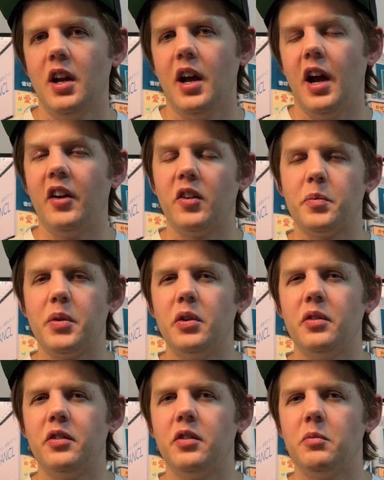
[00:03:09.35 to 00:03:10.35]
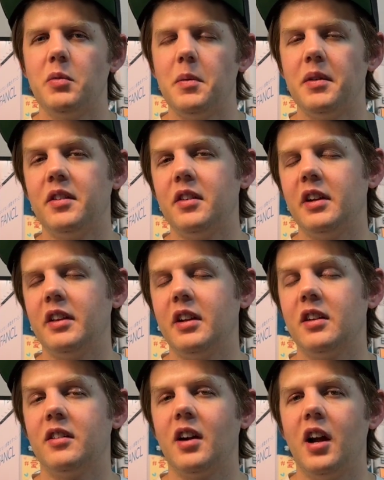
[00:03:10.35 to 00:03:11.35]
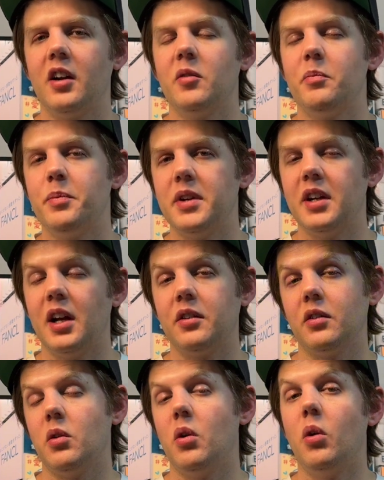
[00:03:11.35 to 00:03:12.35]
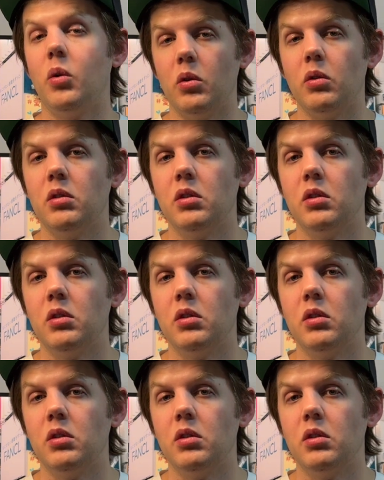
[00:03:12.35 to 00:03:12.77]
as opposed to maybe seeing the entire beat as a whole.